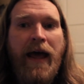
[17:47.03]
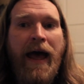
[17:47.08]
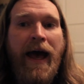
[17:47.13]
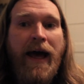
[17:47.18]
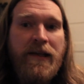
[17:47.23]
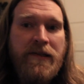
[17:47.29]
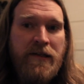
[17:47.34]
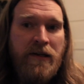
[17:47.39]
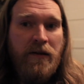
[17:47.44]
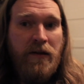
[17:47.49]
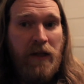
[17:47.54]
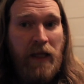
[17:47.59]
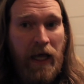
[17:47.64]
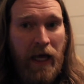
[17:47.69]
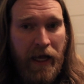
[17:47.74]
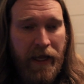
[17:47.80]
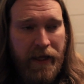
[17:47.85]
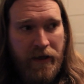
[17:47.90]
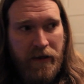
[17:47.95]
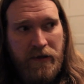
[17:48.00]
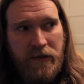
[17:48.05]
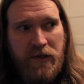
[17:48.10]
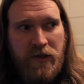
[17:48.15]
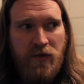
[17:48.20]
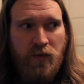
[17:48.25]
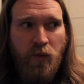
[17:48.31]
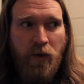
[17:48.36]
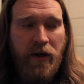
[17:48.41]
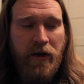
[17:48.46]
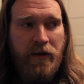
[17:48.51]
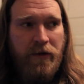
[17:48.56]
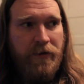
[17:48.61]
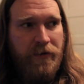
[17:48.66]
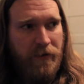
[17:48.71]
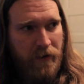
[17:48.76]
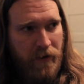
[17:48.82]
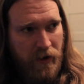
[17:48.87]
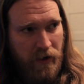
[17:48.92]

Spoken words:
has an alliance with